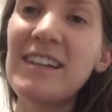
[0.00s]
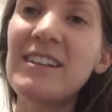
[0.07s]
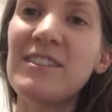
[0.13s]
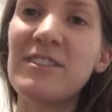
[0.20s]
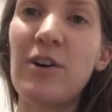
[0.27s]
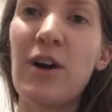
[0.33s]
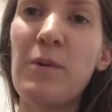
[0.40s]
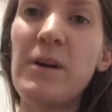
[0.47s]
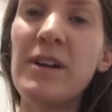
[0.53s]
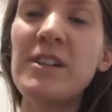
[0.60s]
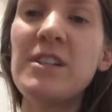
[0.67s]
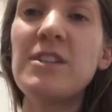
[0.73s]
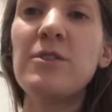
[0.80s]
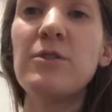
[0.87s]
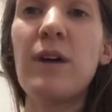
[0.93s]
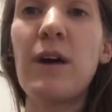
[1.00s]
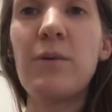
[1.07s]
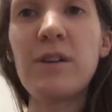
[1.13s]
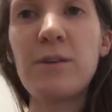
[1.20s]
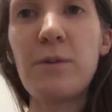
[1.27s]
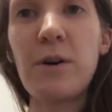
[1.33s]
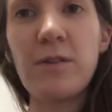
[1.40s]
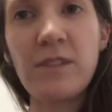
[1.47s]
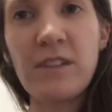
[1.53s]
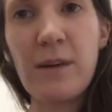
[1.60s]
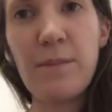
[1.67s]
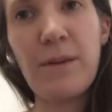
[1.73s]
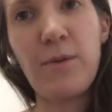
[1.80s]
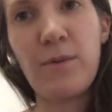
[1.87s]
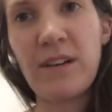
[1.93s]
So I want to do I want to post
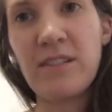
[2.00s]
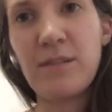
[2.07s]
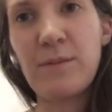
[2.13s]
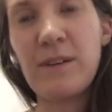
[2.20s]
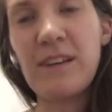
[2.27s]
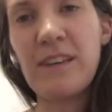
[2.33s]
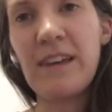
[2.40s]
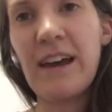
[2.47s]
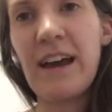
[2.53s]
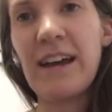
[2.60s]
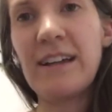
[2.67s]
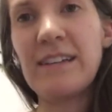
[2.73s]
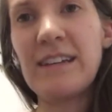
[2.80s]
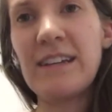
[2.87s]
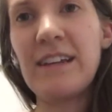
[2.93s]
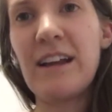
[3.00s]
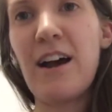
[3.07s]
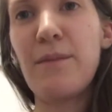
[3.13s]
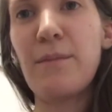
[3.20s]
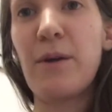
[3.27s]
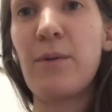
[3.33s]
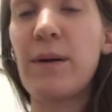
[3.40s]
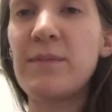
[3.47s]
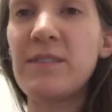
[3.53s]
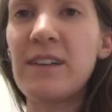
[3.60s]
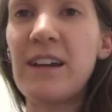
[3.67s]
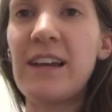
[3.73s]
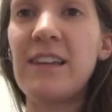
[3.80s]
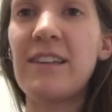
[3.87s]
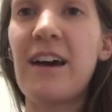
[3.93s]
up my recipe that I did on my
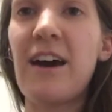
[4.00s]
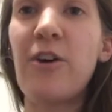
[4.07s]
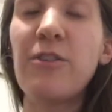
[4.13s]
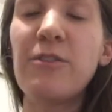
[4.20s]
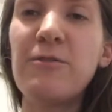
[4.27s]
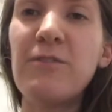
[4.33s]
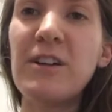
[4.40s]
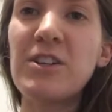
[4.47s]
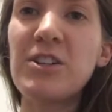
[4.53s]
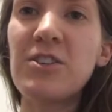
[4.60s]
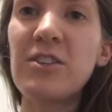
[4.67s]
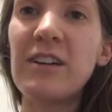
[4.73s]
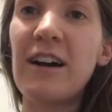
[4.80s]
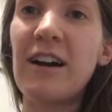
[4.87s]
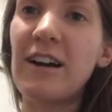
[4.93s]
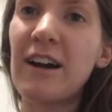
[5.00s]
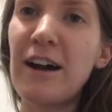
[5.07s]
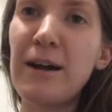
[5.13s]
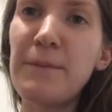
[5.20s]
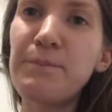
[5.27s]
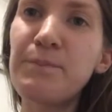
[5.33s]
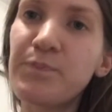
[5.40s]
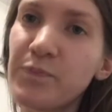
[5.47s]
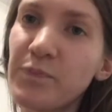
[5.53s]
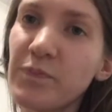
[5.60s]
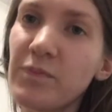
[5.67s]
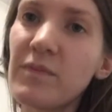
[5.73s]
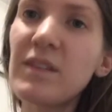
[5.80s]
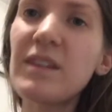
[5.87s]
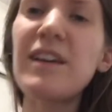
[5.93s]
website, the health adventurer dot com,
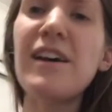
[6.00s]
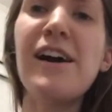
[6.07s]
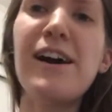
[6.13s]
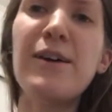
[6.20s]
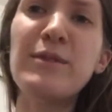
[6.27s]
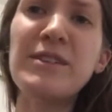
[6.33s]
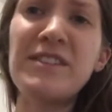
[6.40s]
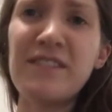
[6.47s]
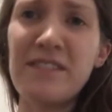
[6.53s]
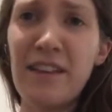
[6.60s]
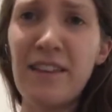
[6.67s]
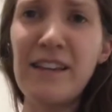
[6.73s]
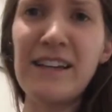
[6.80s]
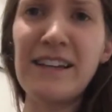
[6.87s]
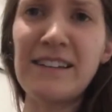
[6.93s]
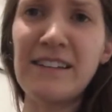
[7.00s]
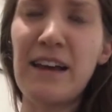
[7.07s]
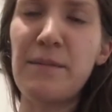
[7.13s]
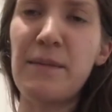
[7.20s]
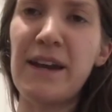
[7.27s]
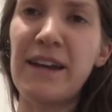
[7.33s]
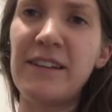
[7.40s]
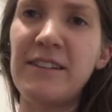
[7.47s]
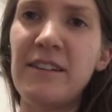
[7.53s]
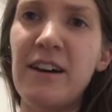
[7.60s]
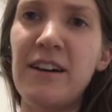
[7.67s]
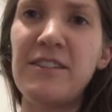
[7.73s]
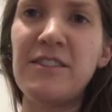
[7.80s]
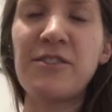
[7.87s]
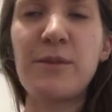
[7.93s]
uh, which is the link is on my
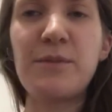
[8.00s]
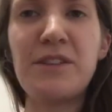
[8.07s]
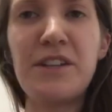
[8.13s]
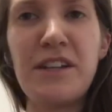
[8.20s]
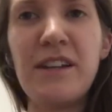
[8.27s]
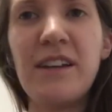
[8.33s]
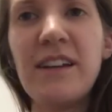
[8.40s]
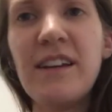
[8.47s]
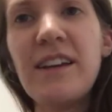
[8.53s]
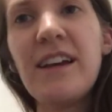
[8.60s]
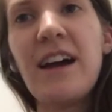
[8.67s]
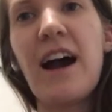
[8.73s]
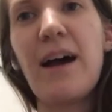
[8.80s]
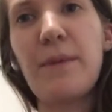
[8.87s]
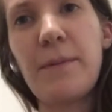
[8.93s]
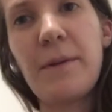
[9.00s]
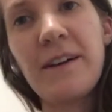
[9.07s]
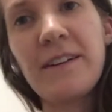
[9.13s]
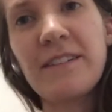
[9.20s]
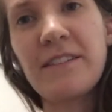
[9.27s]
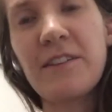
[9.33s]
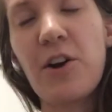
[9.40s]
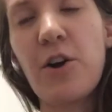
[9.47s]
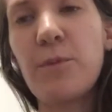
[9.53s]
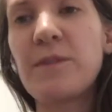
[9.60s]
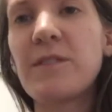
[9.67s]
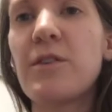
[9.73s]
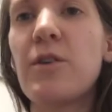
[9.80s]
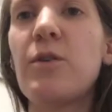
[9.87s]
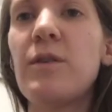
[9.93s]
uh, description on my Periscope.
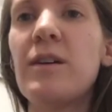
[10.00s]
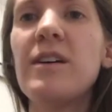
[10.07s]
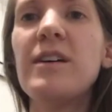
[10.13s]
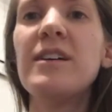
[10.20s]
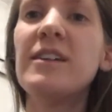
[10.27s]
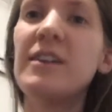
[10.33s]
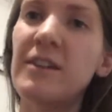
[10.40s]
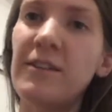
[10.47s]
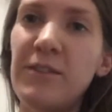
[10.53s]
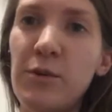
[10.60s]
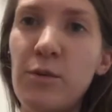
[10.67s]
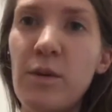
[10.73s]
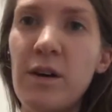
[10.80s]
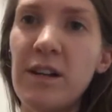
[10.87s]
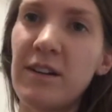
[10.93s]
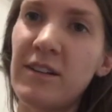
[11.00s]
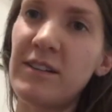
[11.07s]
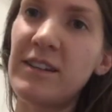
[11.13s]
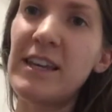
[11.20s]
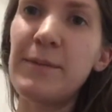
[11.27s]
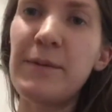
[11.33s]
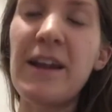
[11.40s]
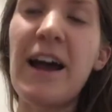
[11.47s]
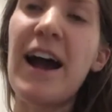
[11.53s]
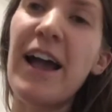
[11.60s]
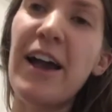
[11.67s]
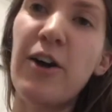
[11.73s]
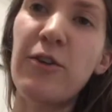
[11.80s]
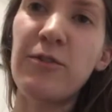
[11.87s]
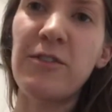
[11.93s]
So if you want to keep an
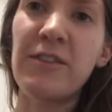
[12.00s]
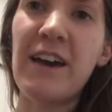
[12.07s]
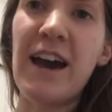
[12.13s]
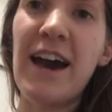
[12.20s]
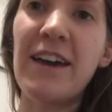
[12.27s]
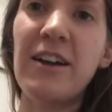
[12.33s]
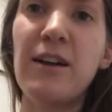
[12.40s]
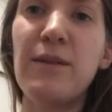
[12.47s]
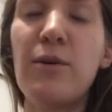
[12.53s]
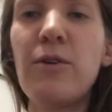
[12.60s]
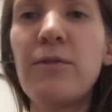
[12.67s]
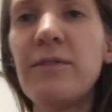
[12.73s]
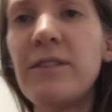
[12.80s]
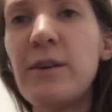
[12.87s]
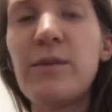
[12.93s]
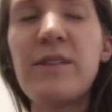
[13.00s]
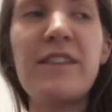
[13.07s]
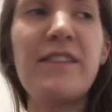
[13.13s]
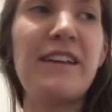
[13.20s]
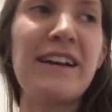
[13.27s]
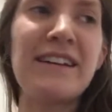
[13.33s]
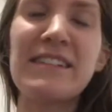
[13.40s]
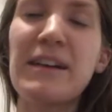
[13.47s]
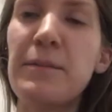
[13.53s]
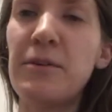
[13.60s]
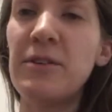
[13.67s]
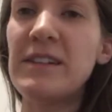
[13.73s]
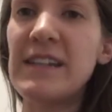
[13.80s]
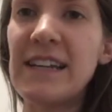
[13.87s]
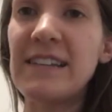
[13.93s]
eye out for that, um, hopefully within the next
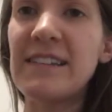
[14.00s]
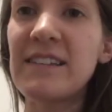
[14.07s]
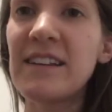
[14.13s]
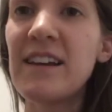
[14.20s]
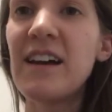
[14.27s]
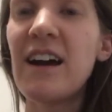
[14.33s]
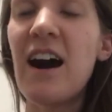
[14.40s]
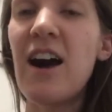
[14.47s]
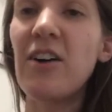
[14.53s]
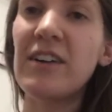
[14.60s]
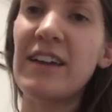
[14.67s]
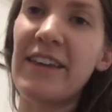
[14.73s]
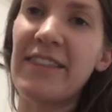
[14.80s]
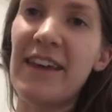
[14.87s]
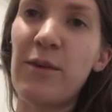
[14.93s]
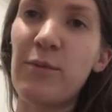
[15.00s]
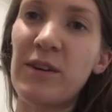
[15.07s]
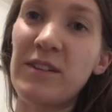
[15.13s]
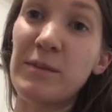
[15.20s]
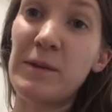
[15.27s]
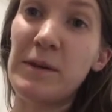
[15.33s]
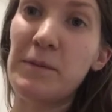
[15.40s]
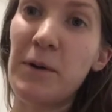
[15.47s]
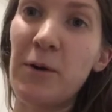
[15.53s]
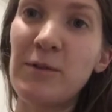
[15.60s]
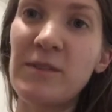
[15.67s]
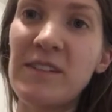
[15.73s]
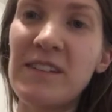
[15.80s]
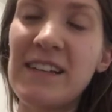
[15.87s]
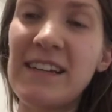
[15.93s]
couple of days I'll get that recipe
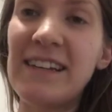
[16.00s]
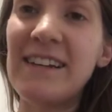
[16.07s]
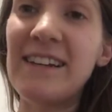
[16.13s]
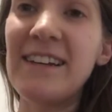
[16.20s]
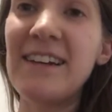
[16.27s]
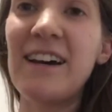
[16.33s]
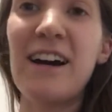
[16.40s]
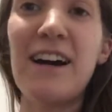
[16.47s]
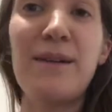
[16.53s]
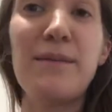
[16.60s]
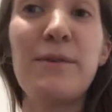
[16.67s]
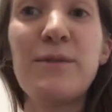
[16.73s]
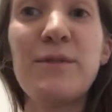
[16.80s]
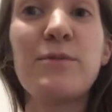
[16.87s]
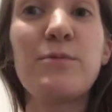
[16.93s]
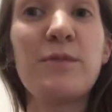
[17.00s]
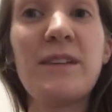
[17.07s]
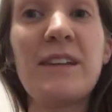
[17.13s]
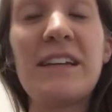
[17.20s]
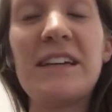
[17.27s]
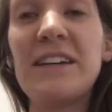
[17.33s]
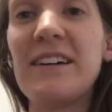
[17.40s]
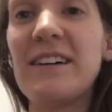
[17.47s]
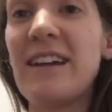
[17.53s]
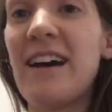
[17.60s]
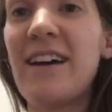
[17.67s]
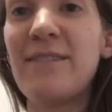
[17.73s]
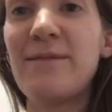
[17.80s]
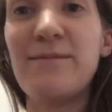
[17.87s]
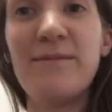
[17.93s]
posted. Um, it was really good.
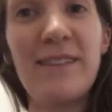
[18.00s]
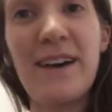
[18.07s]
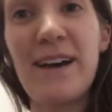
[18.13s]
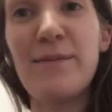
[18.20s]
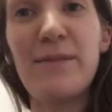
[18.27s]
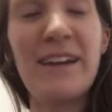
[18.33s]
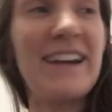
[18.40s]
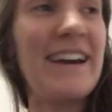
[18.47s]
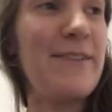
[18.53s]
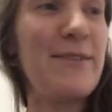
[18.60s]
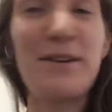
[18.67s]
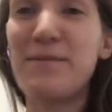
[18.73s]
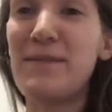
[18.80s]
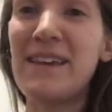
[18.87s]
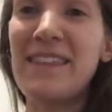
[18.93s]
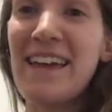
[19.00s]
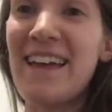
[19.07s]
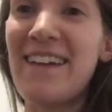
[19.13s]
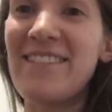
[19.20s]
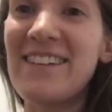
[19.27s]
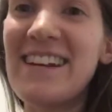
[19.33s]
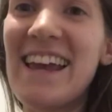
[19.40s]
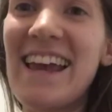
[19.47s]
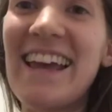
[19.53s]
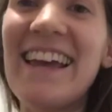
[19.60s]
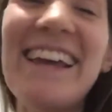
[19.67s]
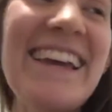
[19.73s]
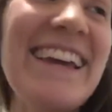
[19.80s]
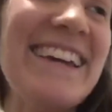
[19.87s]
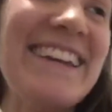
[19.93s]
I'm, I'm like, I want to make that every day.
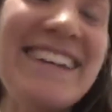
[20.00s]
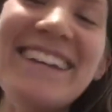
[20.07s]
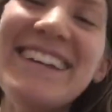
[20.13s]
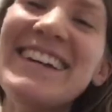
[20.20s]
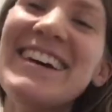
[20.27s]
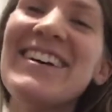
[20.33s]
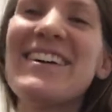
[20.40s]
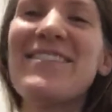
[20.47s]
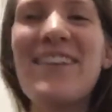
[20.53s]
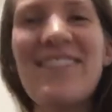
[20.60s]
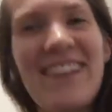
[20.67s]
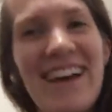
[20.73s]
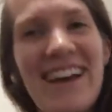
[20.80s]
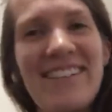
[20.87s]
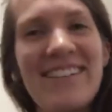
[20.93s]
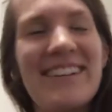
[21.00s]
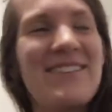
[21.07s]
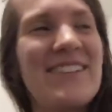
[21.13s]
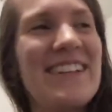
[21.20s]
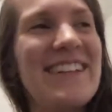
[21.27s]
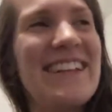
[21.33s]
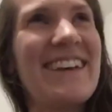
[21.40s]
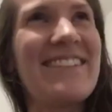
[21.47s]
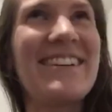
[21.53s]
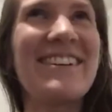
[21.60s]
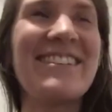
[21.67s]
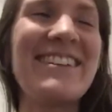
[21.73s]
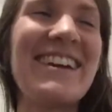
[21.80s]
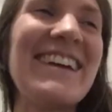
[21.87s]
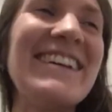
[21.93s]
Okay, maybe not every day, but every
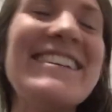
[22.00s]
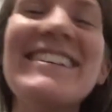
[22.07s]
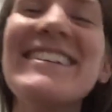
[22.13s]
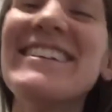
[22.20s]
other day.